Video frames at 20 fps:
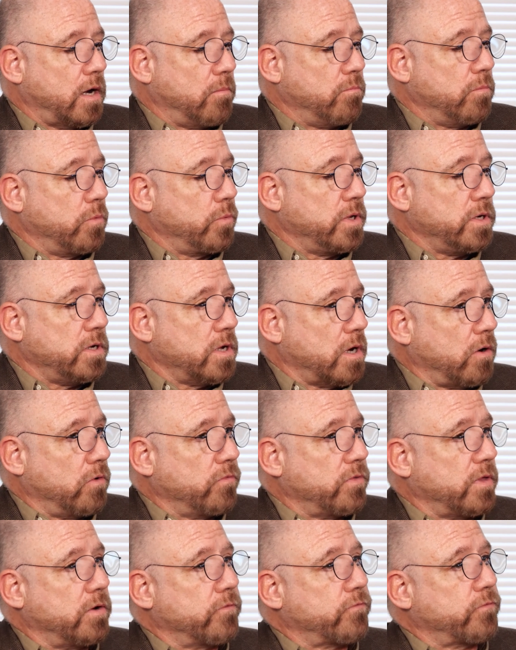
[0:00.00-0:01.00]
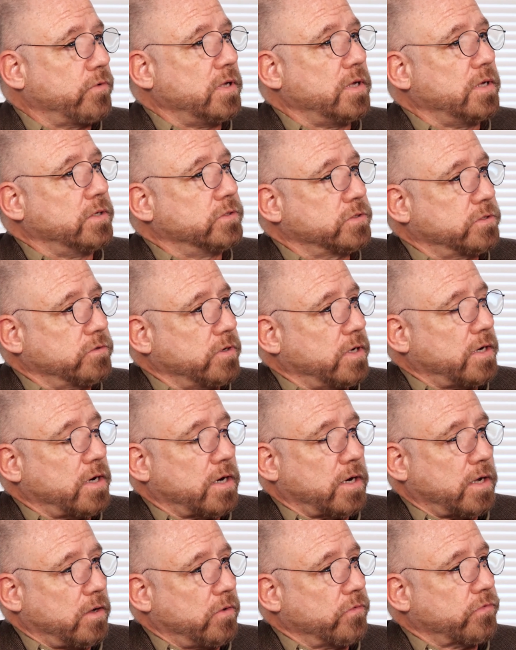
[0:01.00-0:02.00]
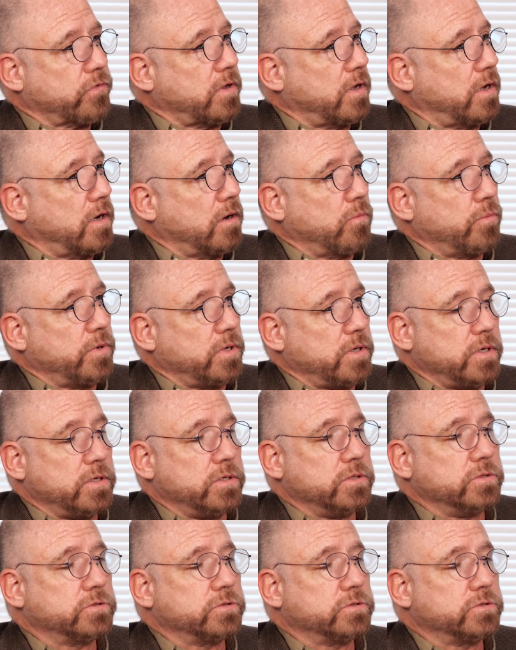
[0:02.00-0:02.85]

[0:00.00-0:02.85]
We know that if we integrate our healthcare, we